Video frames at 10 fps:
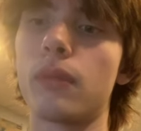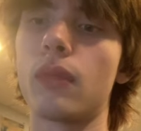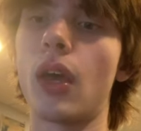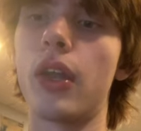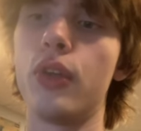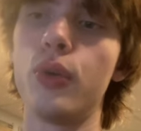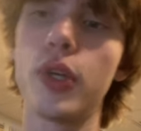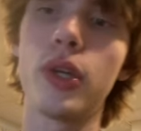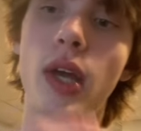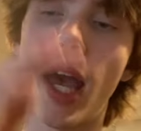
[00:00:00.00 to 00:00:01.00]
I knew
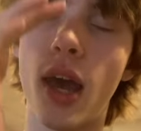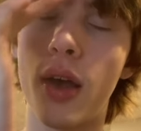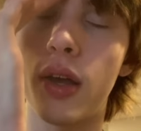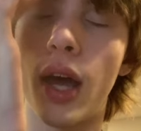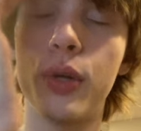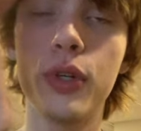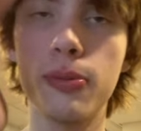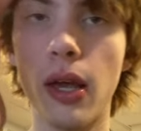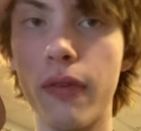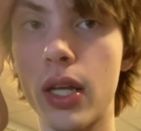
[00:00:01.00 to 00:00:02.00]
he was
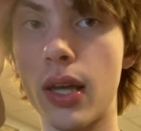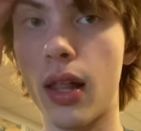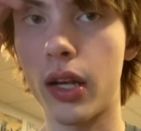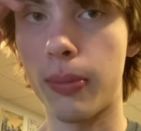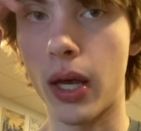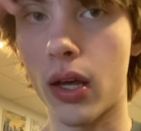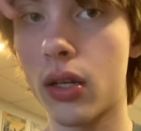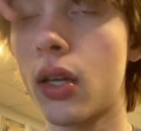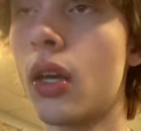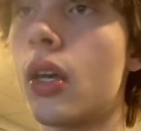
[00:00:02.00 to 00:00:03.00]
playing Vitality Band
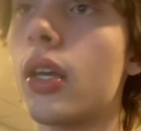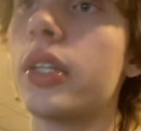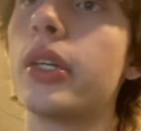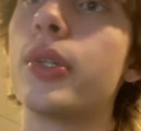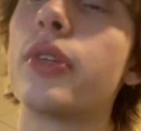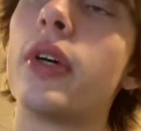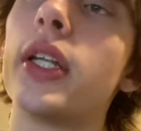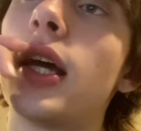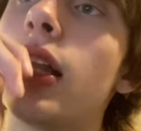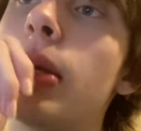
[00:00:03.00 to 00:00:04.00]
because there was a
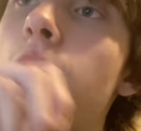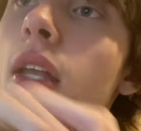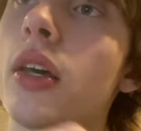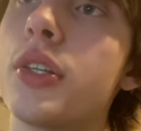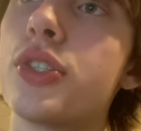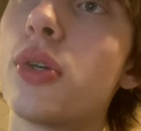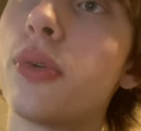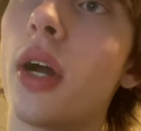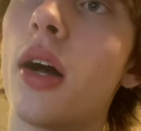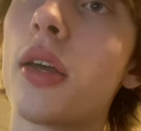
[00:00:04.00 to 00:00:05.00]
Vitality Band on his Soul
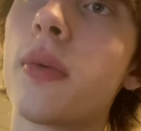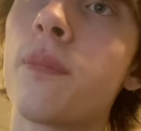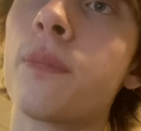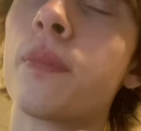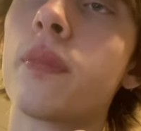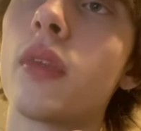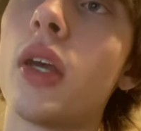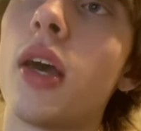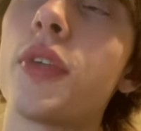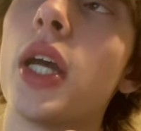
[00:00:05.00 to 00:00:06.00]
Rock, and
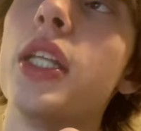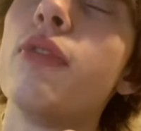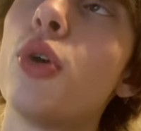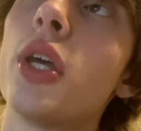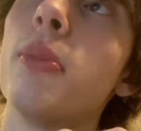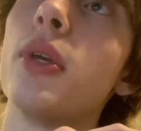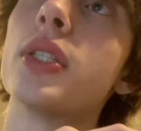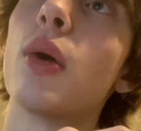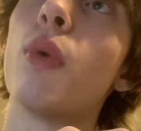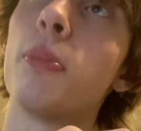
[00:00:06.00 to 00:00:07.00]
after I devoted him, he was
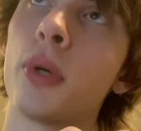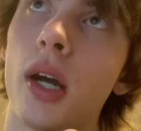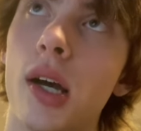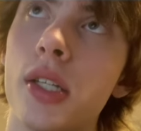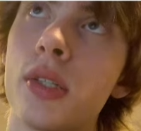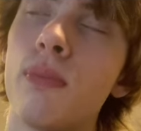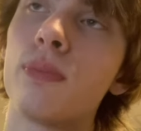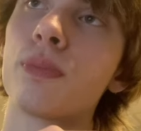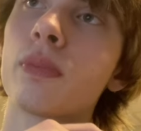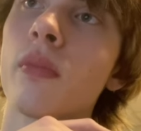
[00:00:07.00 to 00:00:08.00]
at 1 prize.
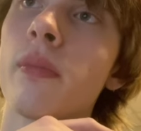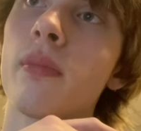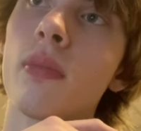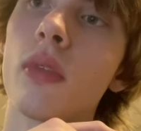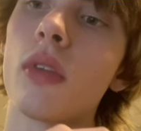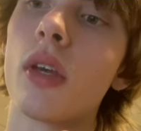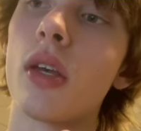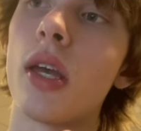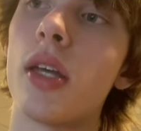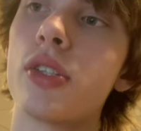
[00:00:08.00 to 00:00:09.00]

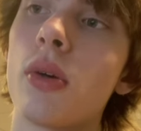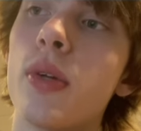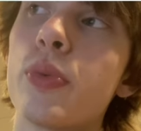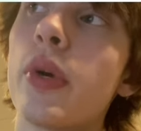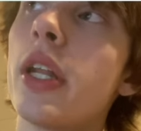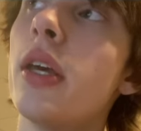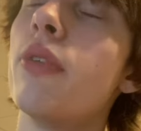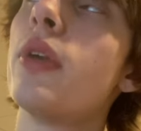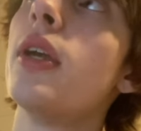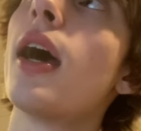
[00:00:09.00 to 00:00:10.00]
And so I was worried if
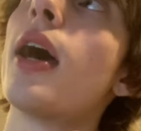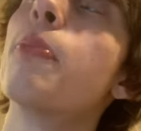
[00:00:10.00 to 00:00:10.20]
he had